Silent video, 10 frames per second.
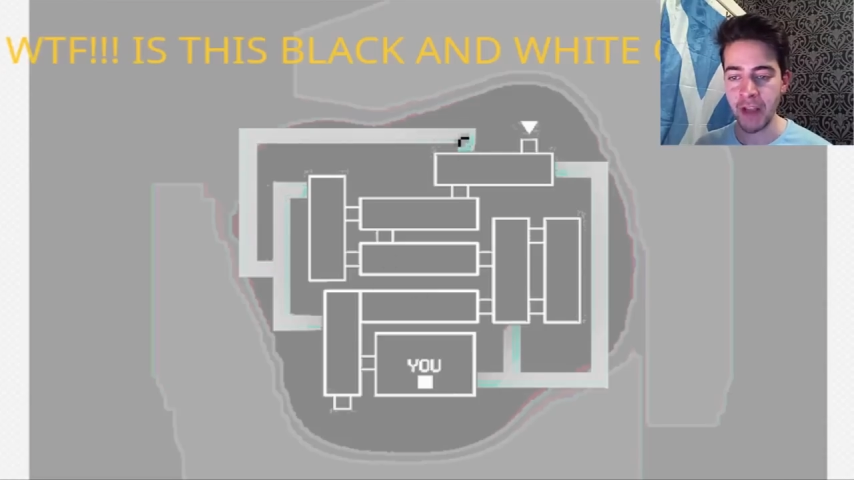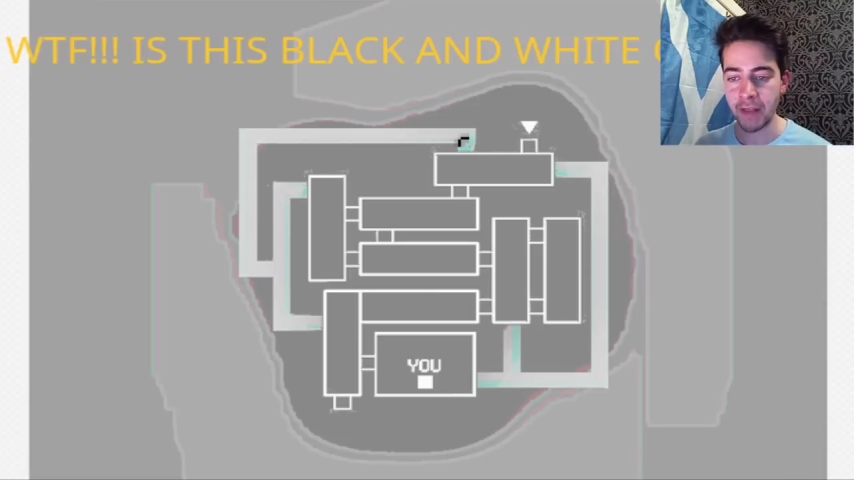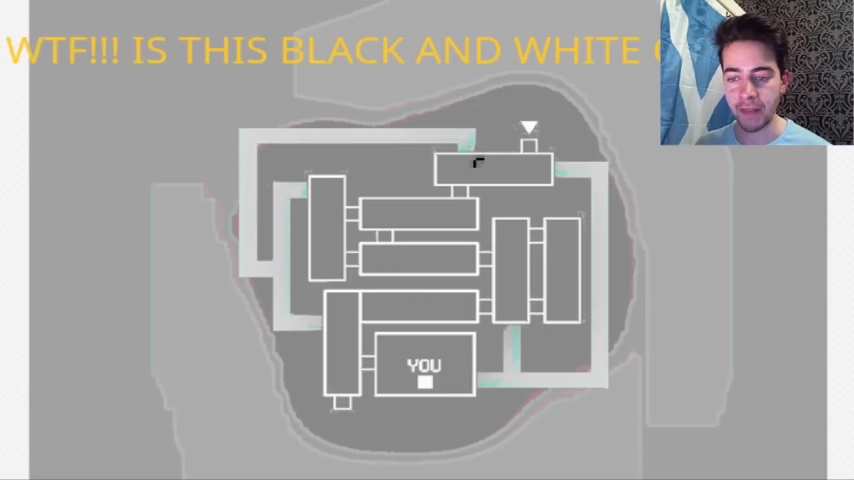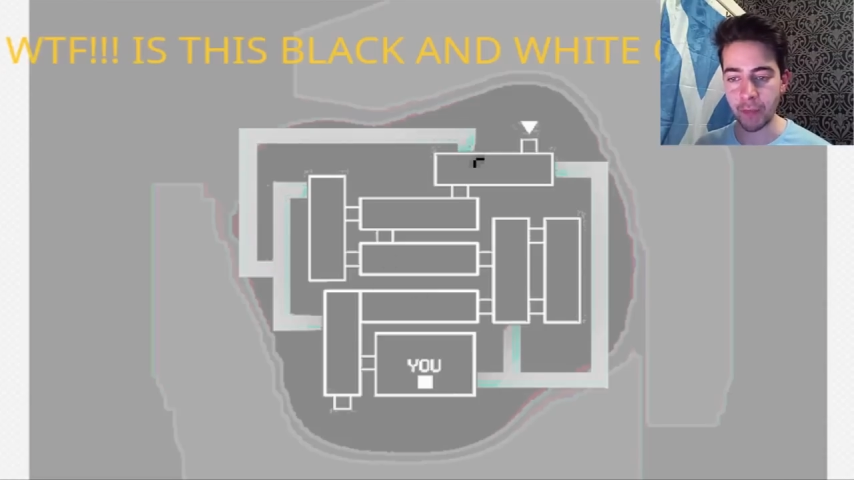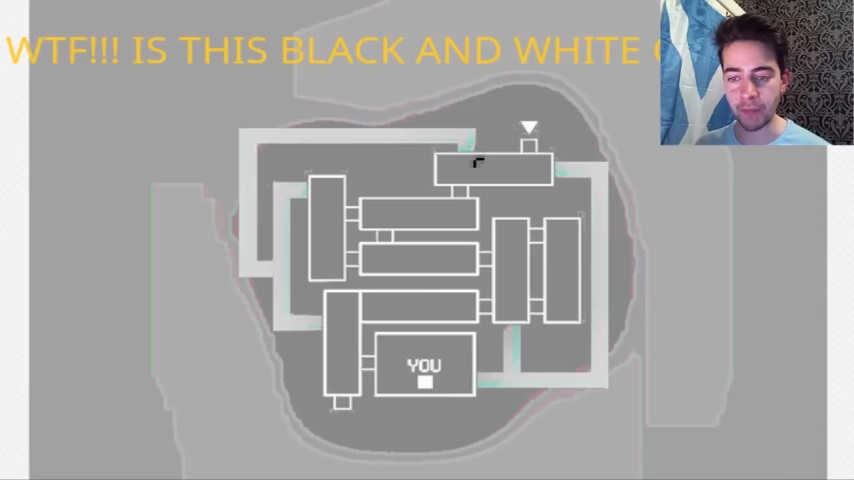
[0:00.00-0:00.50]

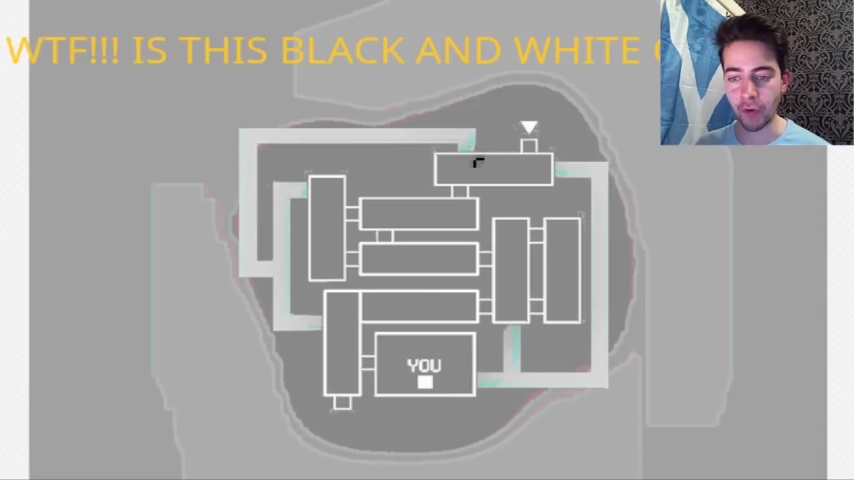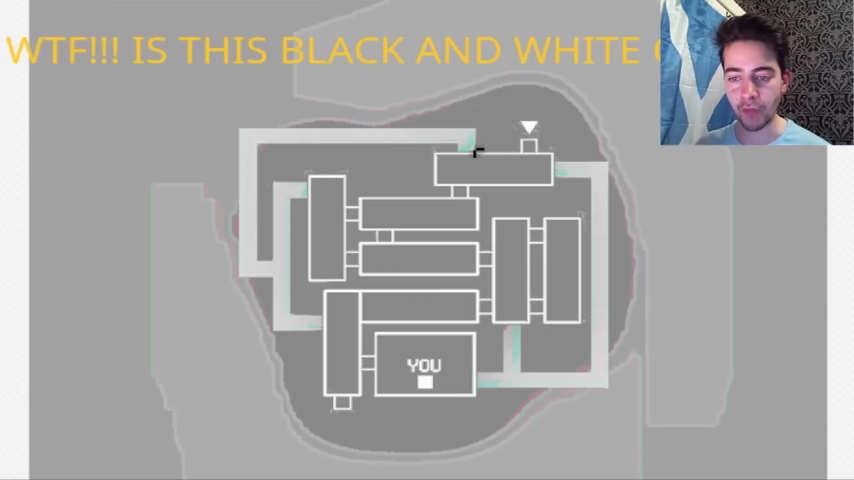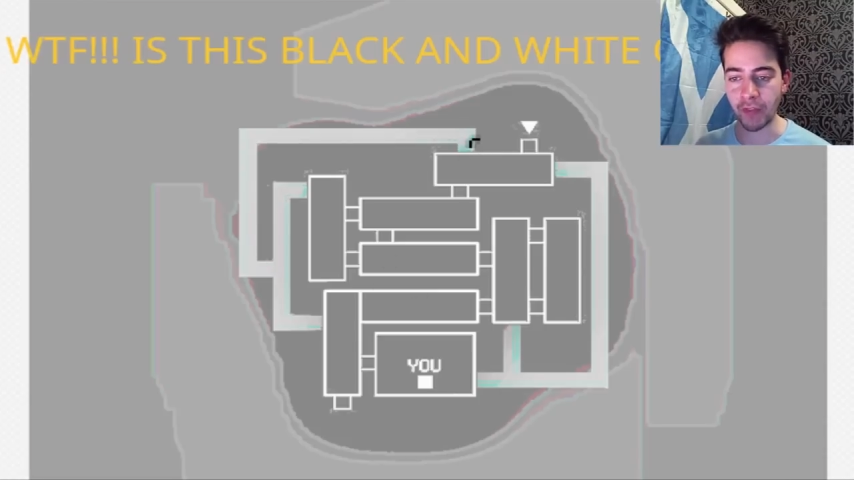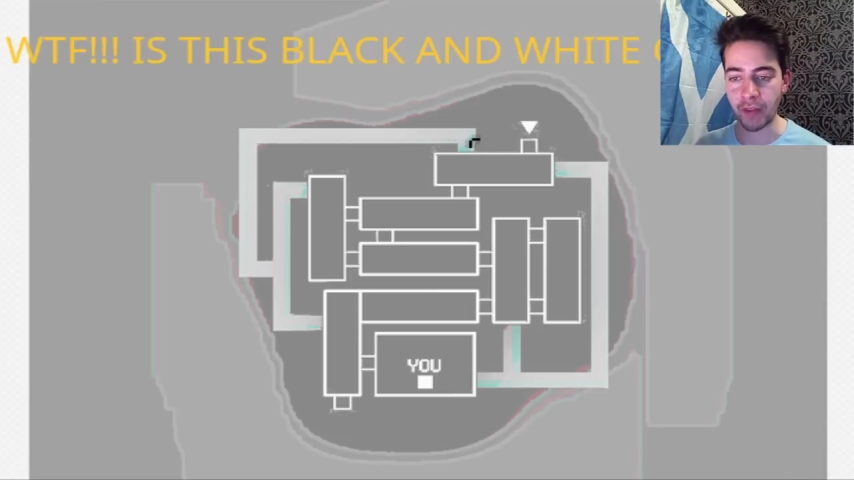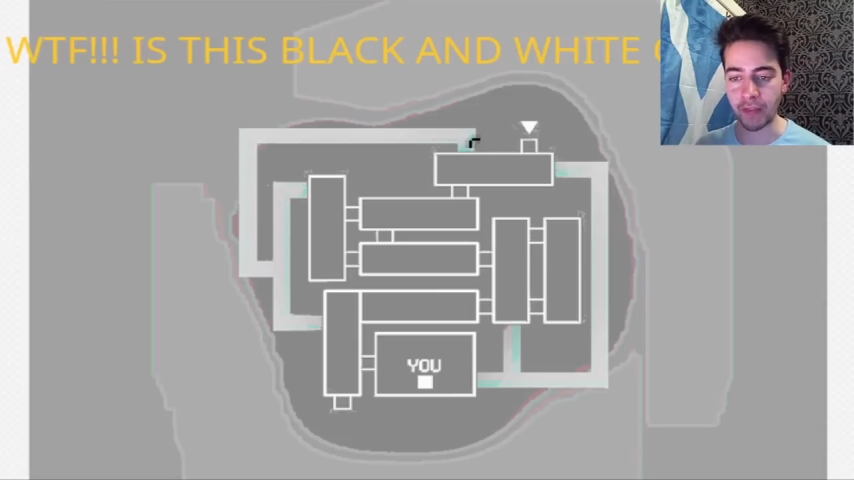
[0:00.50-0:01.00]
then we've got
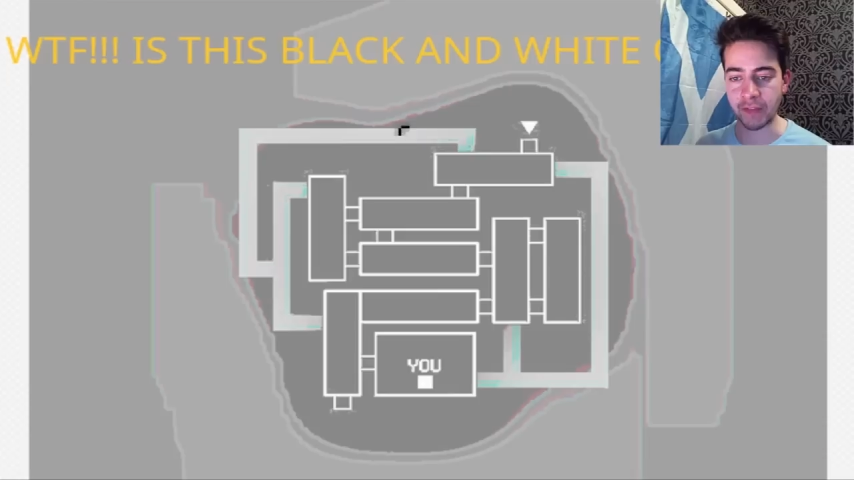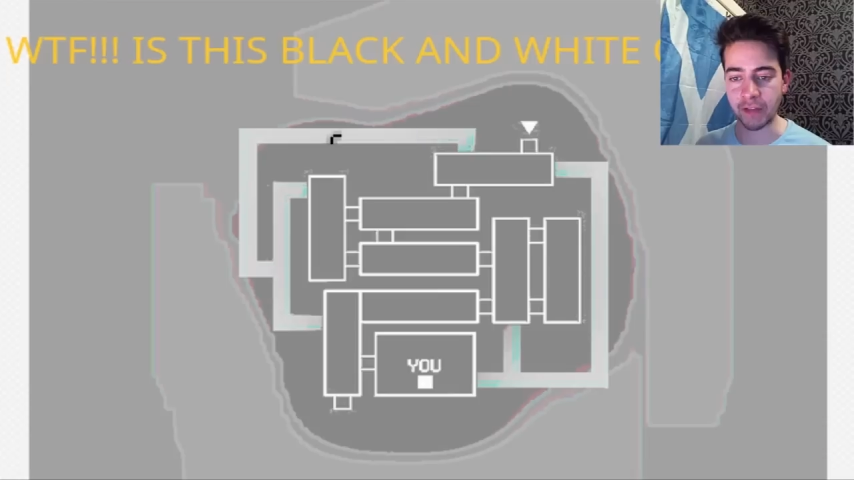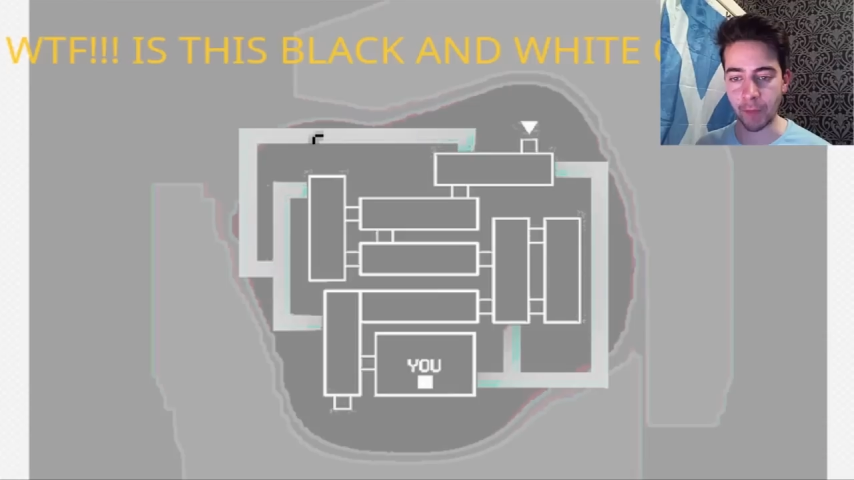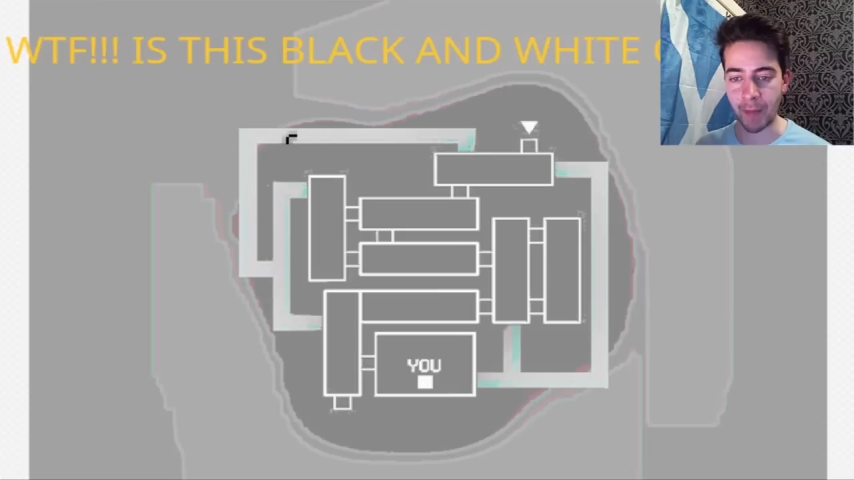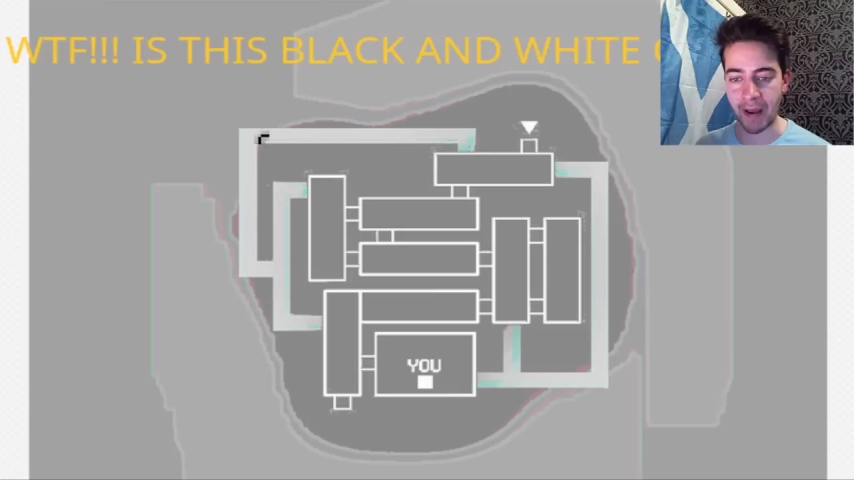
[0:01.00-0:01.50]
the, the
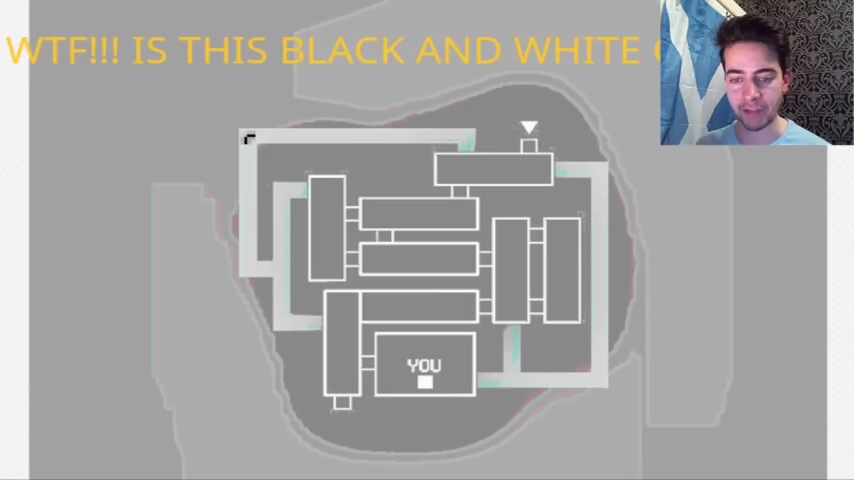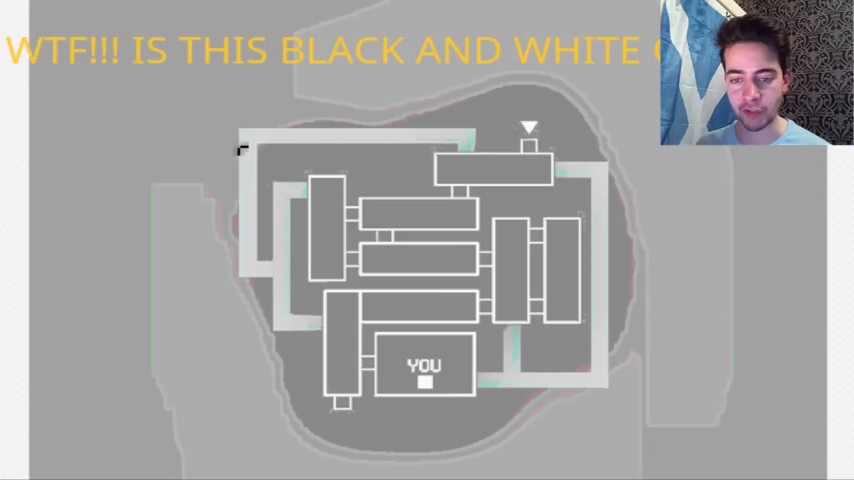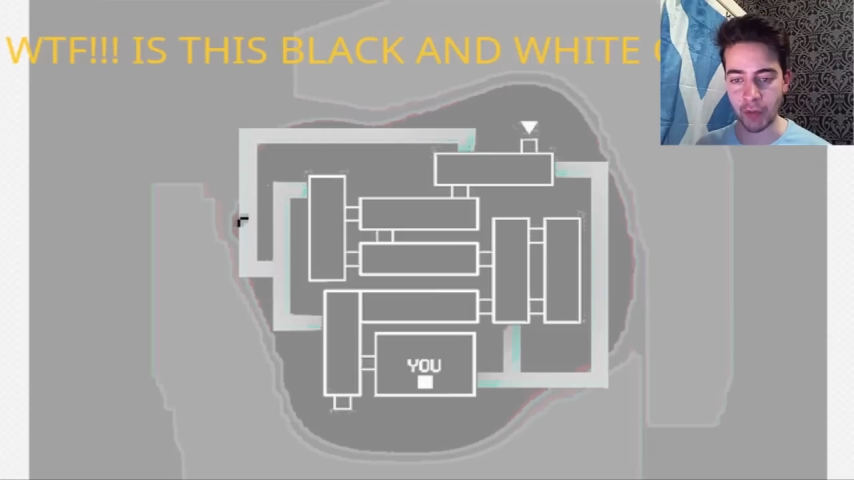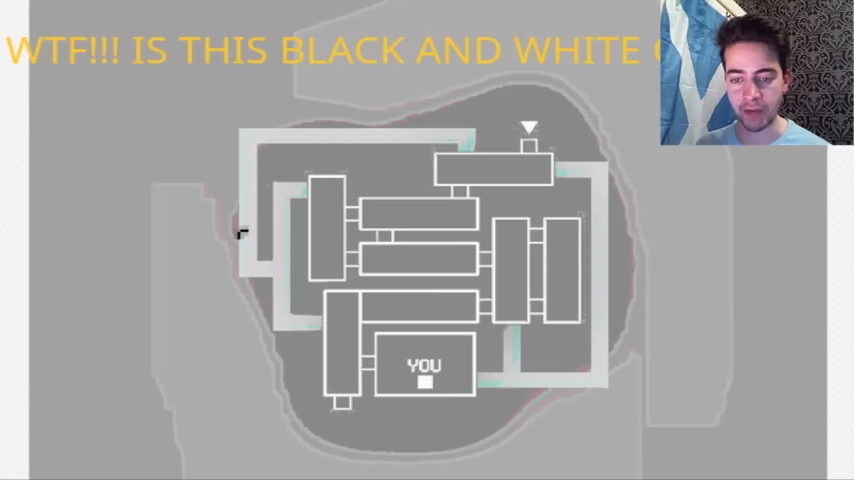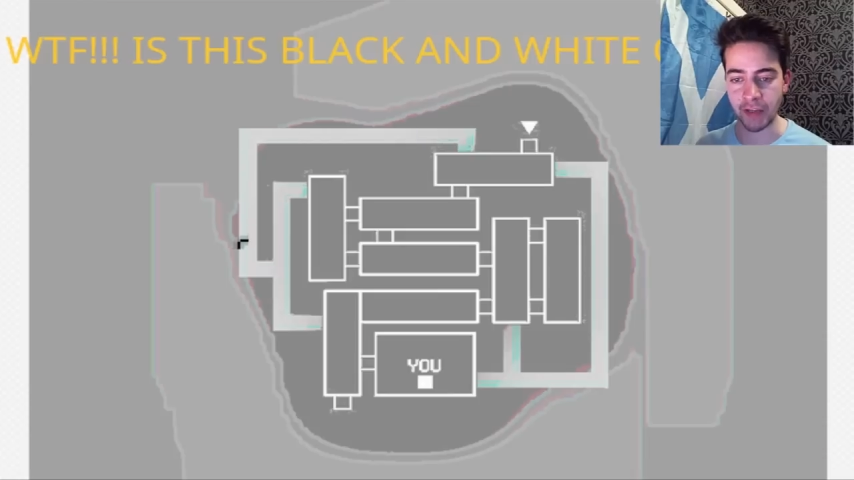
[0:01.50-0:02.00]
secret
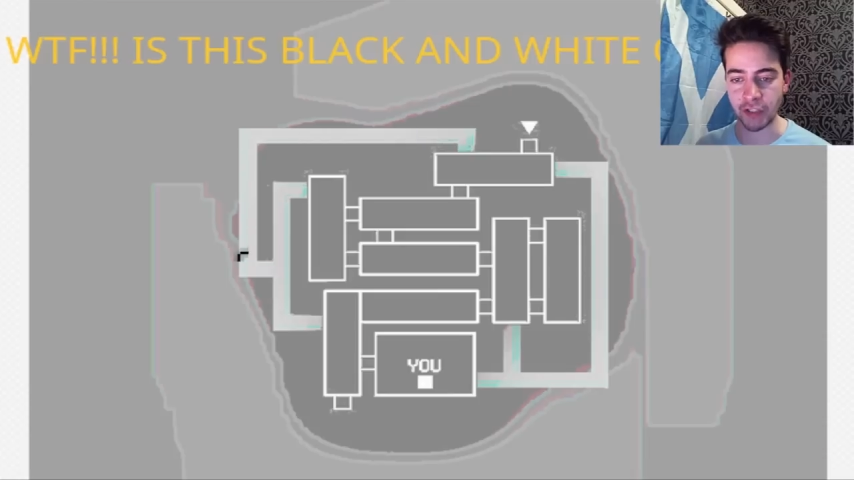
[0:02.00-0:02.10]
passageways